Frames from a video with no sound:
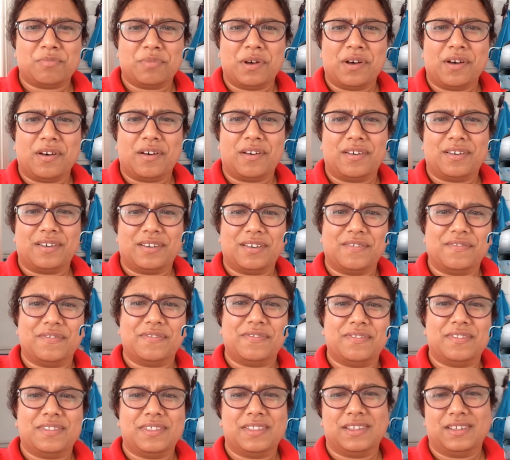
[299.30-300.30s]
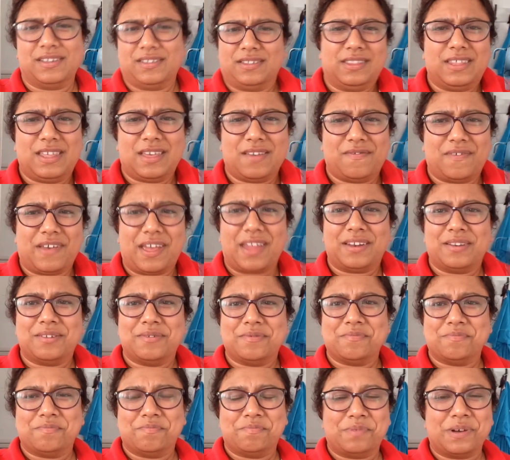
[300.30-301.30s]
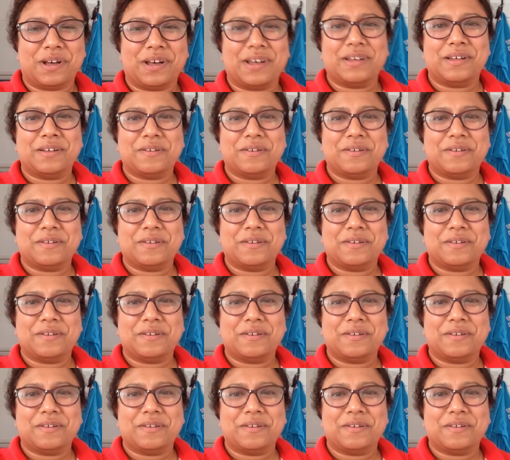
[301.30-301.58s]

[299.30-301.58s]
part of the event, but